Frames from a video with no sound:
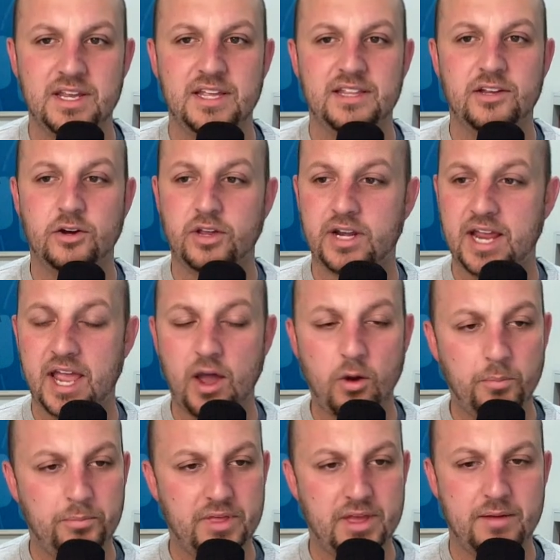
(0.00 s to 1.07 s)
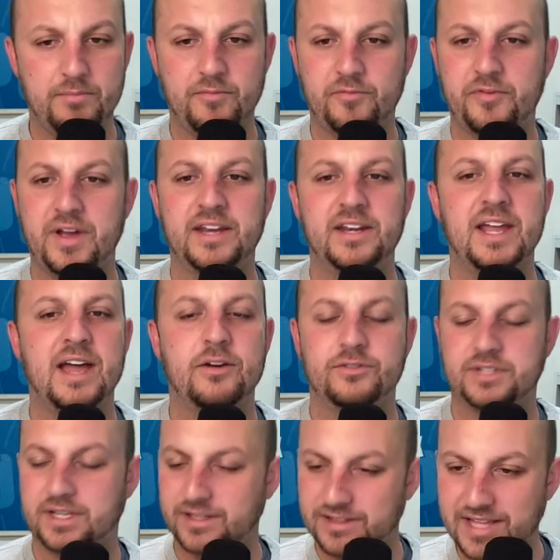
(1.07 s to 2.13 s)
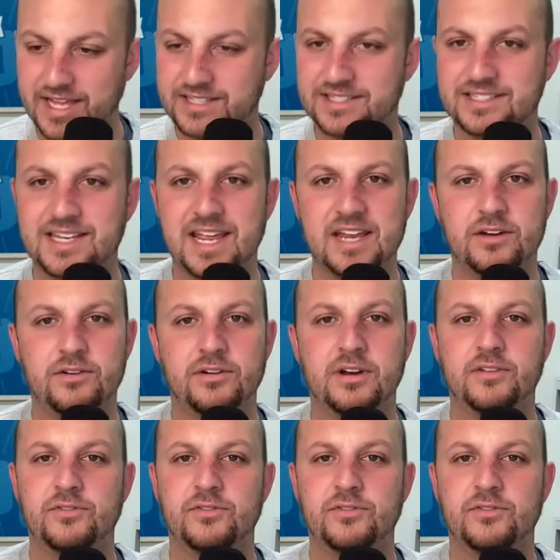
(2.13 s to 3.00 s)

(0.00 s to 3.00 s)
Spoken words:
they're going to help them find housing. That's standard.